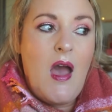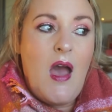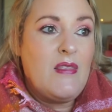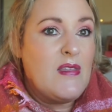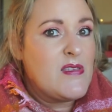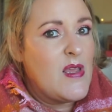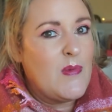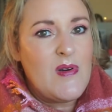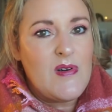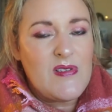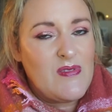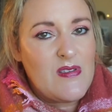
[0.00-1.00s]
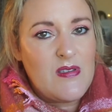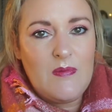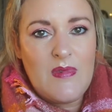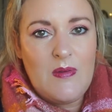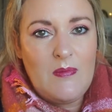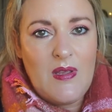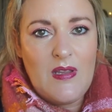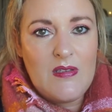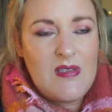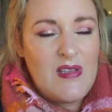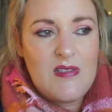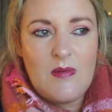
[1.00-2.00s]
And the same goes for something mean,
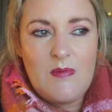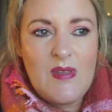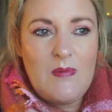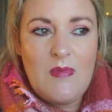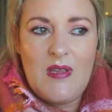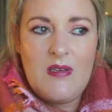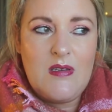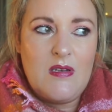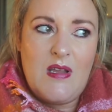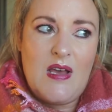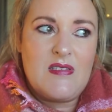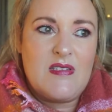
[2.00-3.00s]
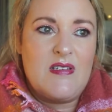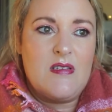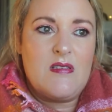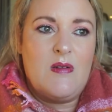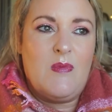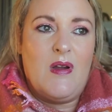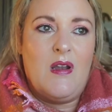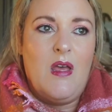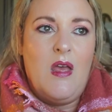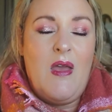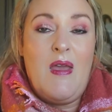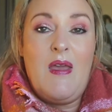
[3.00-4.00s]
saying something mean and nasty to someone.
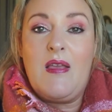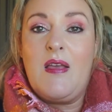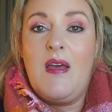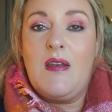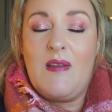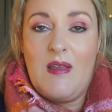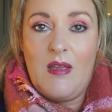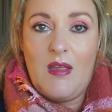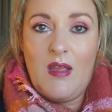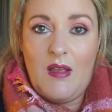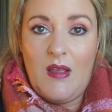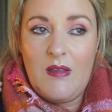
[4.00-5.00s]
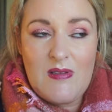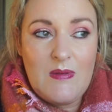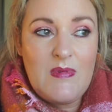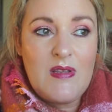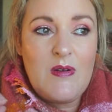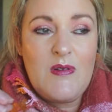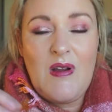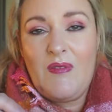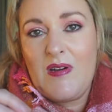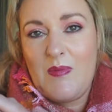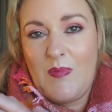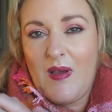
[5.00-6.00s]
Somebody could
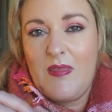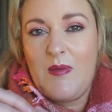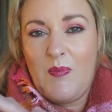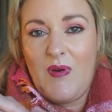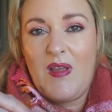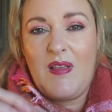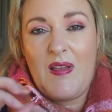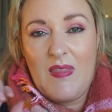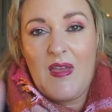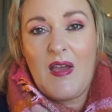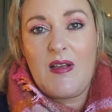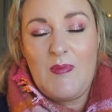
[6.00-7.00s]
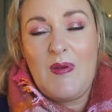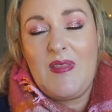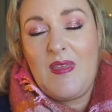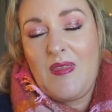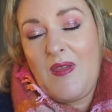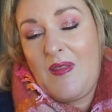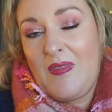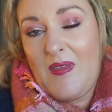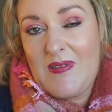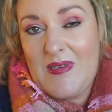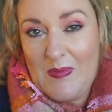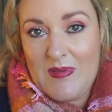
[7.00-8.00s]
already be on the brink and that could be the thing
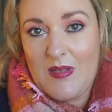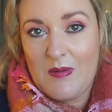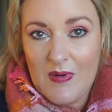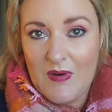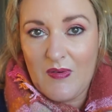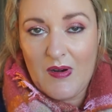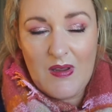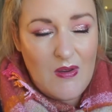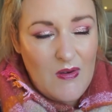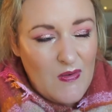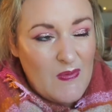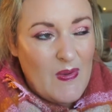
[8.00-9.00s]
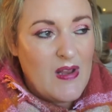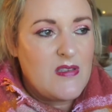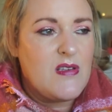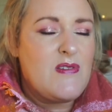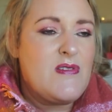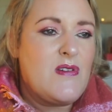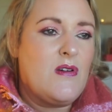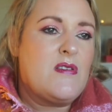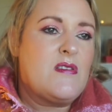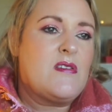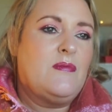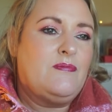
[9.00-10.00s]
that tips them over. You know what I mean? So
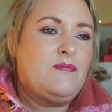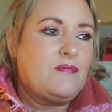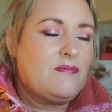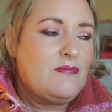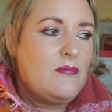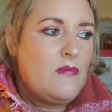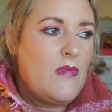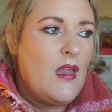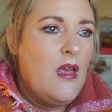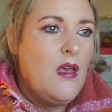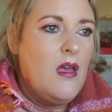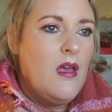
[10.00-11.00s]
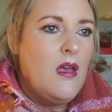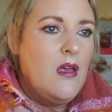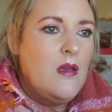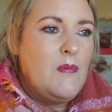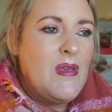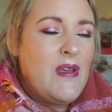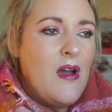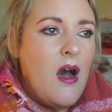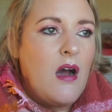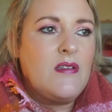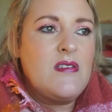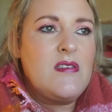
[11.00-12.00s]
just be
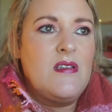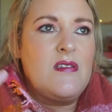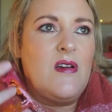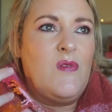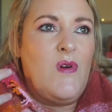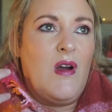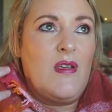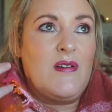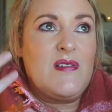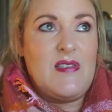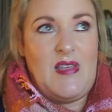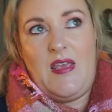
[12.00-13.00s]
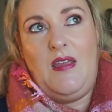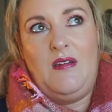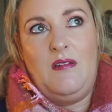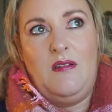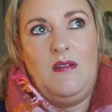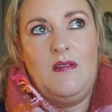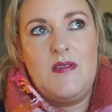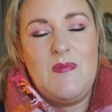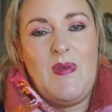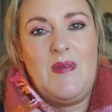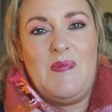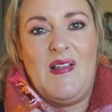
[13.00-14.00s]
cognizant of what you're saying to
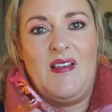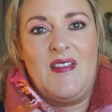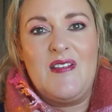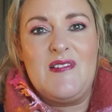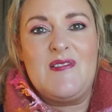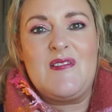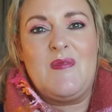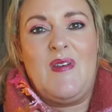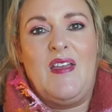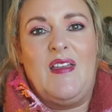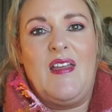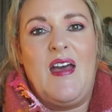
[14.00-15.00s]
people. You know what I mean?